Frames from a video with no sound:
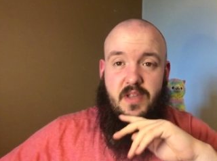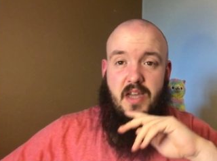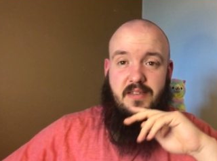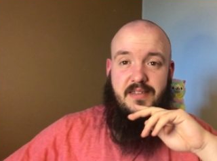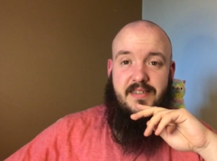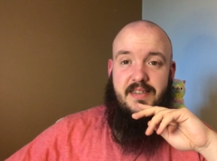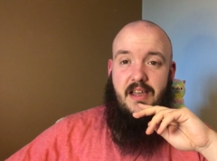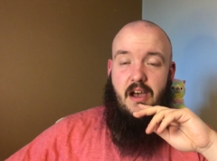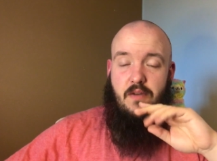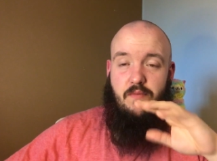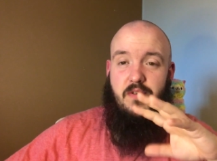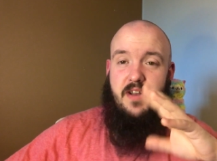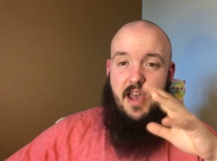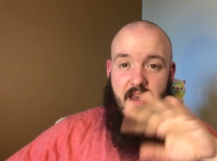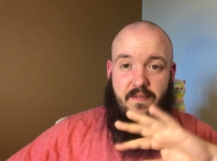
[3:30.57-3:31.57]
Understand, I
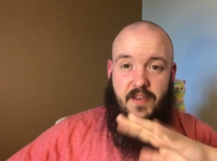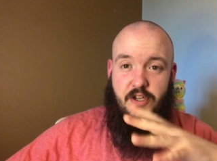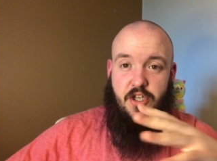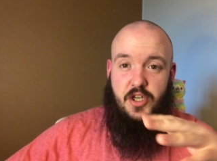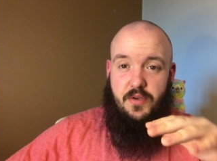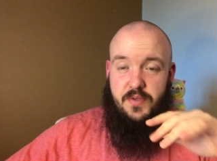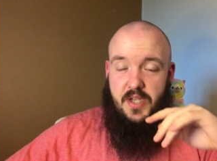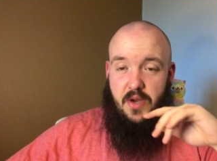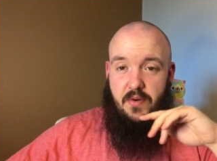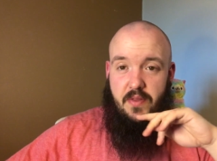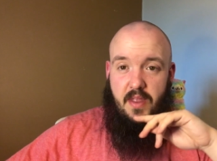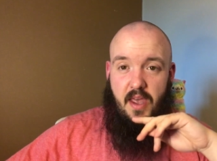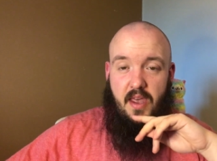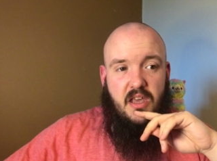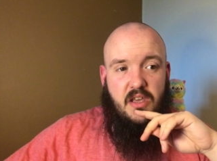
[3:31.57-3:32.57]
would have issues here and there.